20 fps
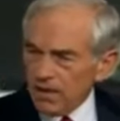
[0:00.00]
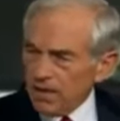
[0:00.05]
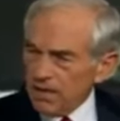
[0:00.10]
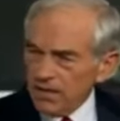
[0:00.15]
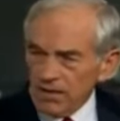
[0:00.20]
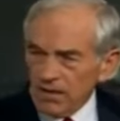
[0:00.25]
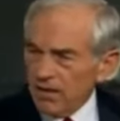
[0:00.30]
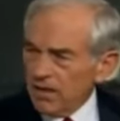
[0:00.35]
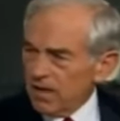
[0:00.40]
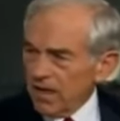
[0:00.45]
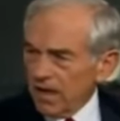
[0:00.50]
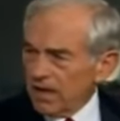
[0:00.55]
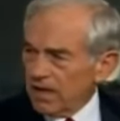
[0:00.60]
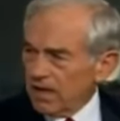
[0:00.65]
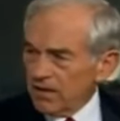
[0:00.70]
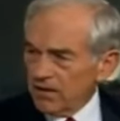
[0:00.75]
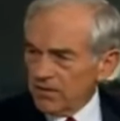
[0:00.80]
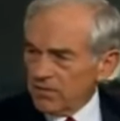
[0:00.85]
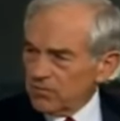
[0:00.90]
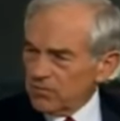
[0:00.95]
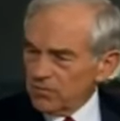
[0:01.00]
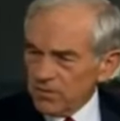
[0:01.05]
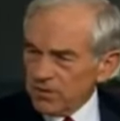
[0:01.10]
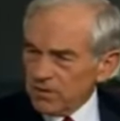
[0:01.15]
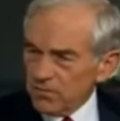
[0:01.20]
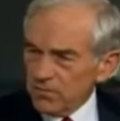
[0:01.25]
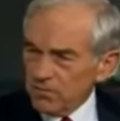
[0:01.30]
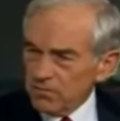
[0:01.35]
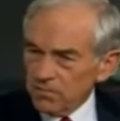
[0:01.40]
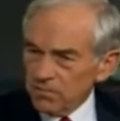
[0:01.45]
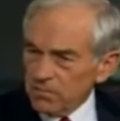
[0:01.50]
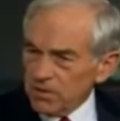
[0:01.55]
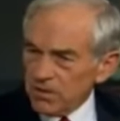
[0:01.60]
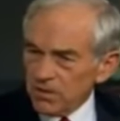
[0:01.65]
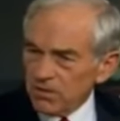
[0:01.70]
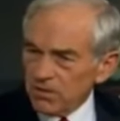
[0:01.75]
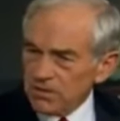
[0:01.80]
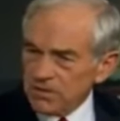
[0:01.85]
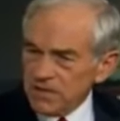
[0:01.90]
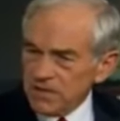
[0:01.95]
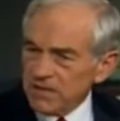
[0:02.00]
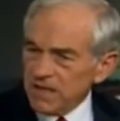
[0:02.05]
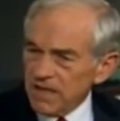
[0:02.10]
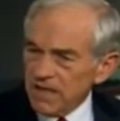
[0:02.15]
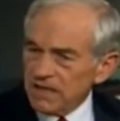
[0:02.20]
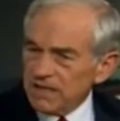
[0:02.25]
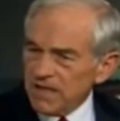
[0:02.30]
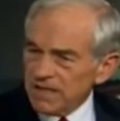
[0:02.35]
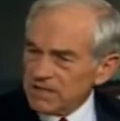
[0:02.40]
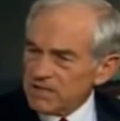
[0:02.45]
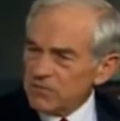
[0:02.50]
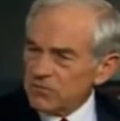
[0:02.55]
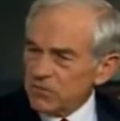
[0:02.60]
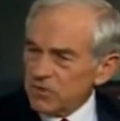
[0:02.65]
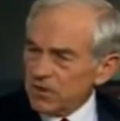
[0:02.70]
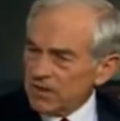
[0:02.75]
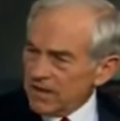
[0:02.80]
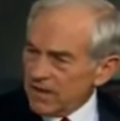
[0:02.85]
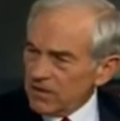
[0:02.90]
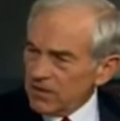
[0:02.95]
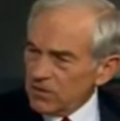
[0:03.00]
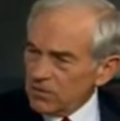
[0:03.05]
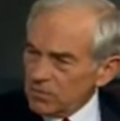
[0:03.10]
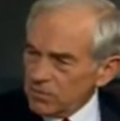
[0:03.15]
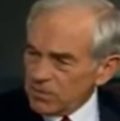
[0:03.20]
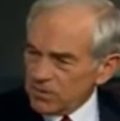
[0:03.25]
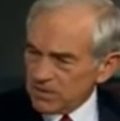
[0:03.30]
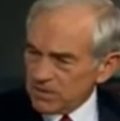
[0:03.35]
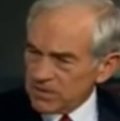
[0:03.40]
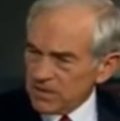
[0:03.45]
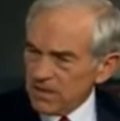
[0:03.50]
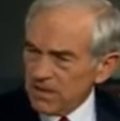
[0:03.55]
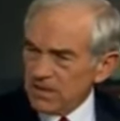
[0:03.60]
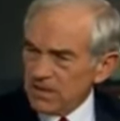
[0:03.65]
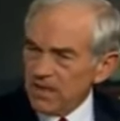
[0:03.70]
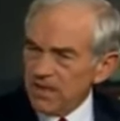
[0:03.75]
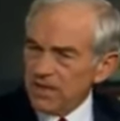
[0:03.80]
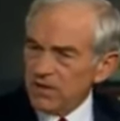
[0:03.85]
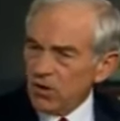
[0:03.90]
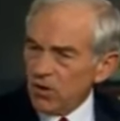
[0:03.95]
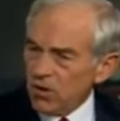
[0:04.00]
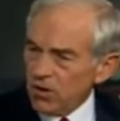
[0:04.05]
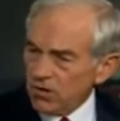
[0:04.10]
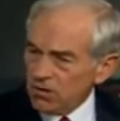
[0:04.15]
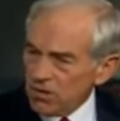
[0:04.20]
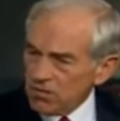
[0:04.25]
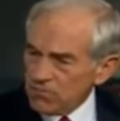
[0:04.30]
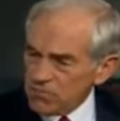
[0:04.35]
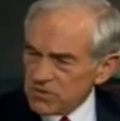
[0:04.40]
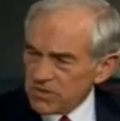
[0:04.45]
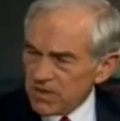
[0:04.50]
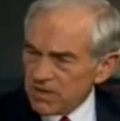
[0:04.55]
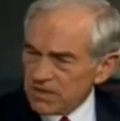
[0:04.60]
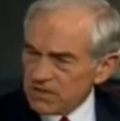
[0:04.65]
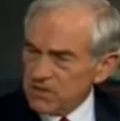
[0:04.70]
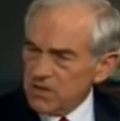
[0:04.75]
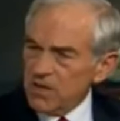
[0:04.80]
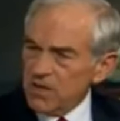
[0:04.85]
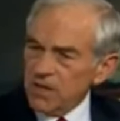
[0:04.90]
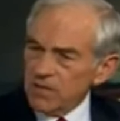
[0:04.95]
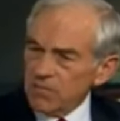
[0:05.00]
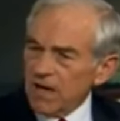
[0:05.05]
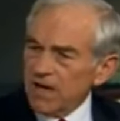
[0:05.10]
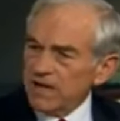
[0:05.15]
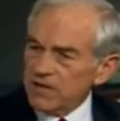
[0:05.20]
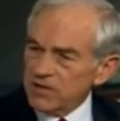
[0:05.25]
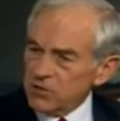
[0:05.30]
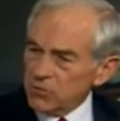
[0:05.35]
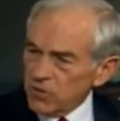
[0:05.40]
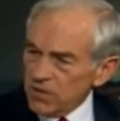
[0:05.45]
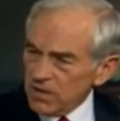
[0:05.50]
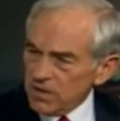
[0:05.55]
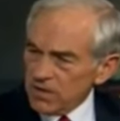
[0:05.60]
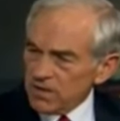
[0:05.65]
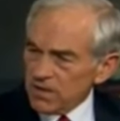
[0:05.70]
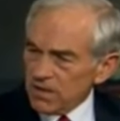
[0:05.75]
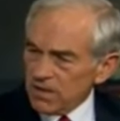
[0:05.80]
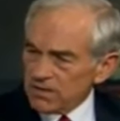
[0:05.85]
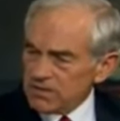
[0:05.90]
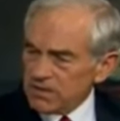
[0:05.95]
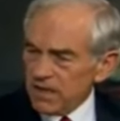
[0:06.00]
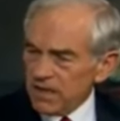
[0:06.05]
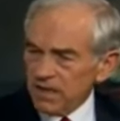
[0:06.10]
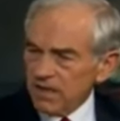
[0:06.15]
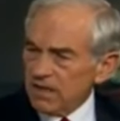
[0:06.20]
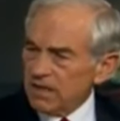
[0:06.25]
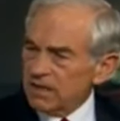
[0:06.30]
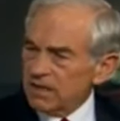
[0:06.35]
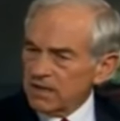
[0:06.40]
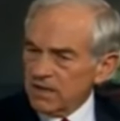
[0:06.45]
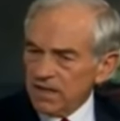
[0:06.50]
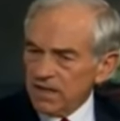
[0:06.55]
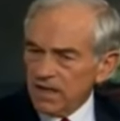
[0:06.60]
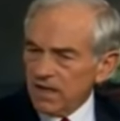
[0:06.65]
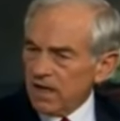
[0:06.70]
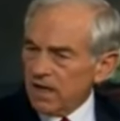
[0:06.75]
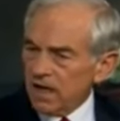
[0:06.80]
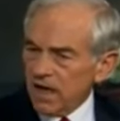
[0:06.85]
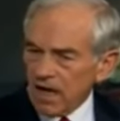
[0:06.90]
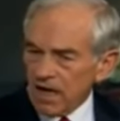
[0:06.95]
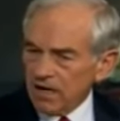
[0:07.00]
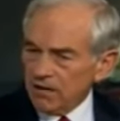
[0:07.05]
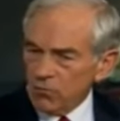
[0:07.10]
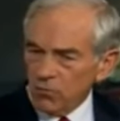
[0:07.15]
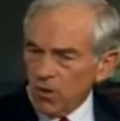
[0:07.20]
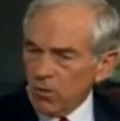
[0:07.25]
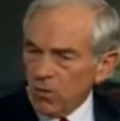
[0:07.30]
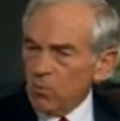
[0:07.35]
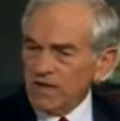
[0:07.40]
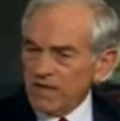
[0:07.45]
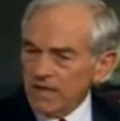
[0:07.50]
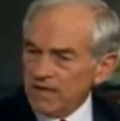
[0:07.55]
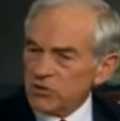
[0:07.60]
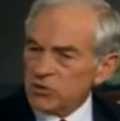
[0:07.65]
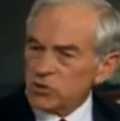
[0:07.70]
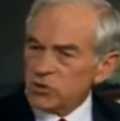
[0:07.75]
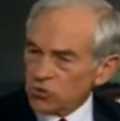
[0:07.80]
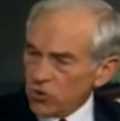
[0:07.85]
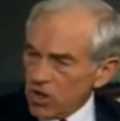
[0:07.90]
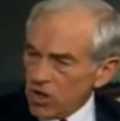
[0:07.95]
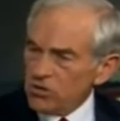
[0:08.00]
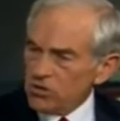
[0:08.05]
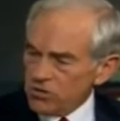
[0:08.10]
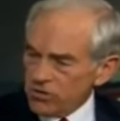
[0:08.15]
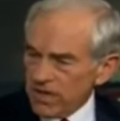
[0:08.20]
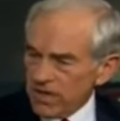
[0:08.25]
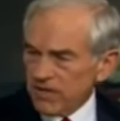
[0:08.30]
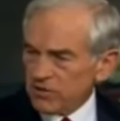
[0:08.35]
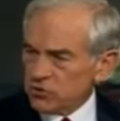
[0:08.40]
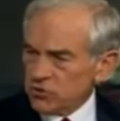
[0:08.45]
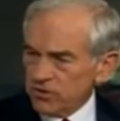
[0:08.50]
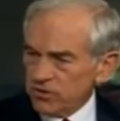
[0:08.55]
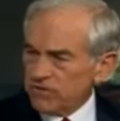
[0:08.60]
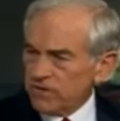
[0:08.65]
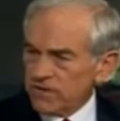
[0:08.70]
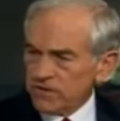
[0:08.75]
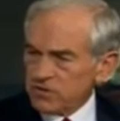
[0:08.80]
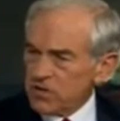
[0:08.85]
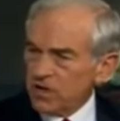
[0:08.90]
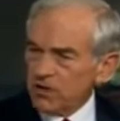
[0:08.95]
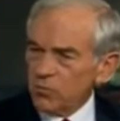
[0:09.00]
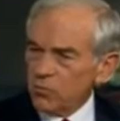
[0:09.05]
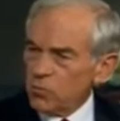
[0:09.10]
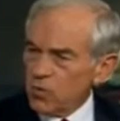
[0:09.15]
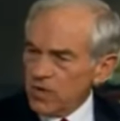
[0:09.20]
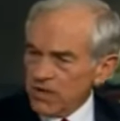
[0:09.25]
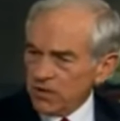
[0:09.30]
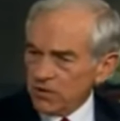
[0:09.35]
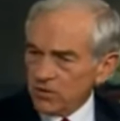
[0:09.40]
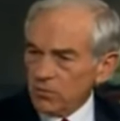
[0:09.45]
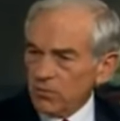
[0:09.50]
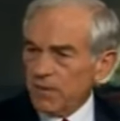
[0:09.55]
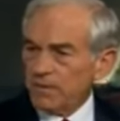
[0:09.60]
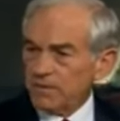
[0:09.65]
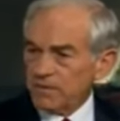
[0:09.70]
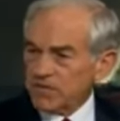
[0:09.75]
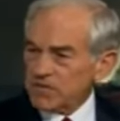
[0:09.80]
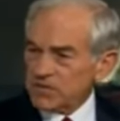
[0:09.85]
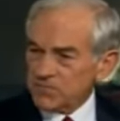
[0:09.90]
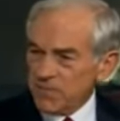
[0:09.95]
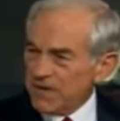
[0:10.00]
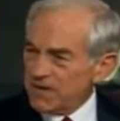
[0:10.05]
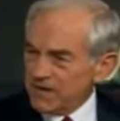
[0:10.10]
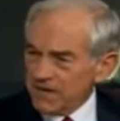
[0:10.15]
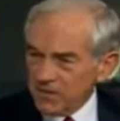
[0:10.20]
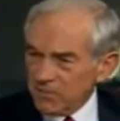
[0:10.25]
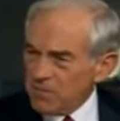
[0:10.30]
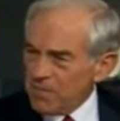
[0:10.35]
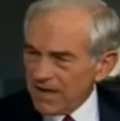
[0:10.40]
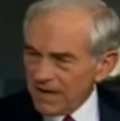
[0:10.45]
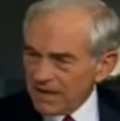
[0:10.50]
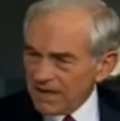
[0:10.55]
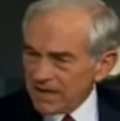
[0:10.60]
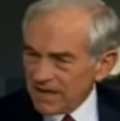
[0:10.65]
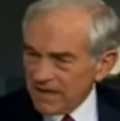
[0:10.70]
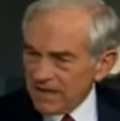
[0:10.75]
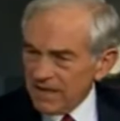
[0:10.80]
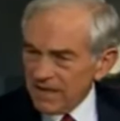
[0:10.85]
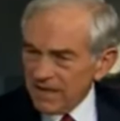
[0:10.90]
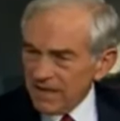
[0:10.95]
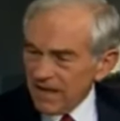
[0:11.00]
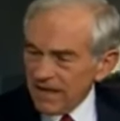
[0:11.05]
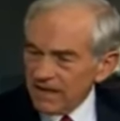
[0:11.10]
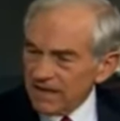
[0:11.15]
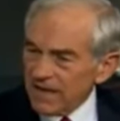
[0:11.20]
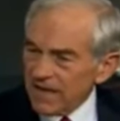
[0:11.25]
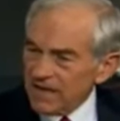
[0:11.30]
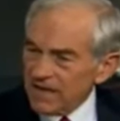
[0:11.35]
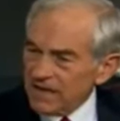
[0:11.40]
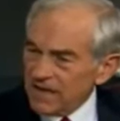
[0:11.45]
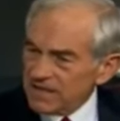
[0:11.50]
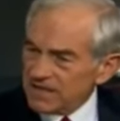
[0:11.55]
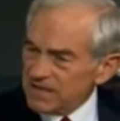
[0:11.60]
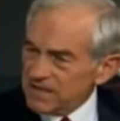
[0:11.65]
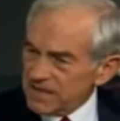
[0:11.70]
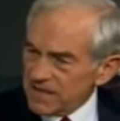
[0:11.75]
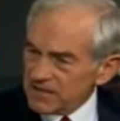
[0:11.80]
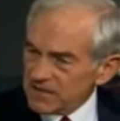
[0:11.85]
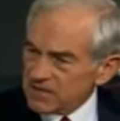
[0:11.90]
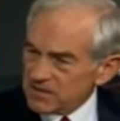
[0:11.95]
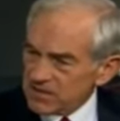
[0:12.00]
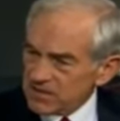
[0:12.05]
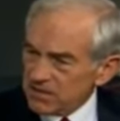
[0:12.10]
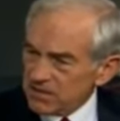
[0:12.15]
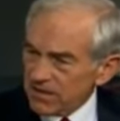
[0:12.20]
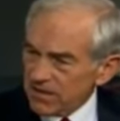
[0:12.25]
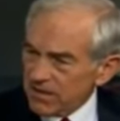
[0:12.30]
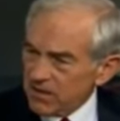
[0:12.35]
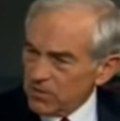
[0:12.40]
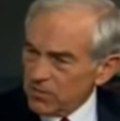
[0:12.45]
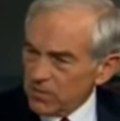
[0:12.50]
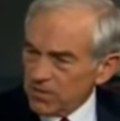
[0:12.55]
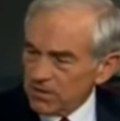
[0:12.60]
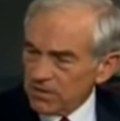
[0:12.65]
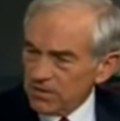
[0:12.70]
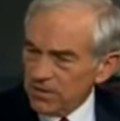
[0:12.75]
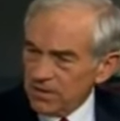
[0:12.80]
Yeah. Because it doesn't really help us. It harms us by doing this. And we need a stronger national defense, not a weaker one. Just spending money doesn't necessarily help us.